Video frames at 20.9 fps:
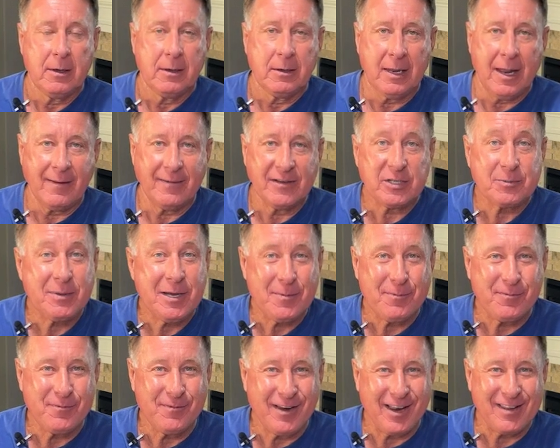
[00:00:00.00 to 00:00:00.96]
lot of
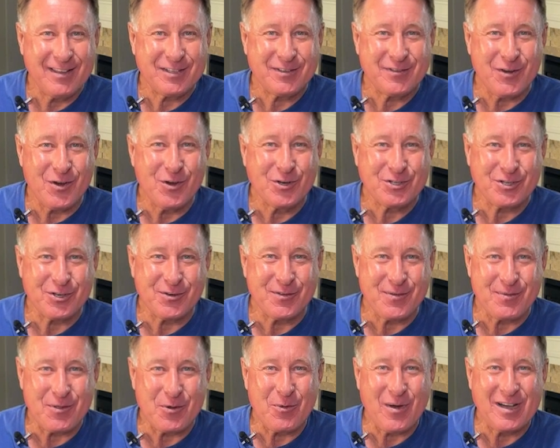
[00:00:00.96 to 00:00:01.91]
these folks are
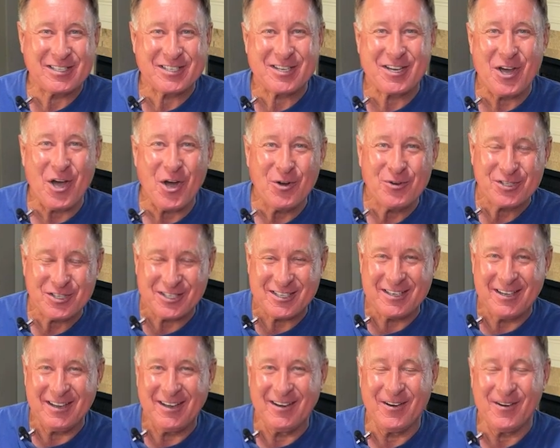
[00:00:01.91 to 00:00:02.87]
from the West
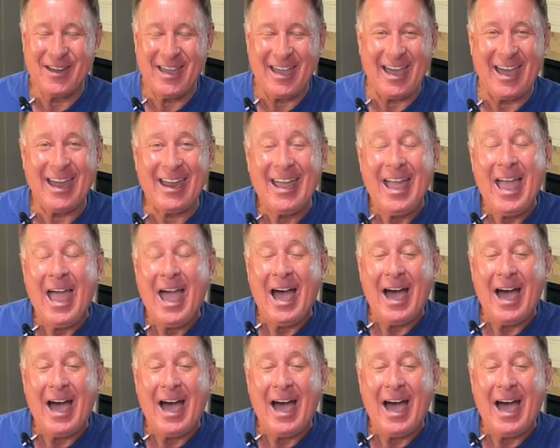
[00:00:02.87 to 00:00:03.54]
Coast, okay,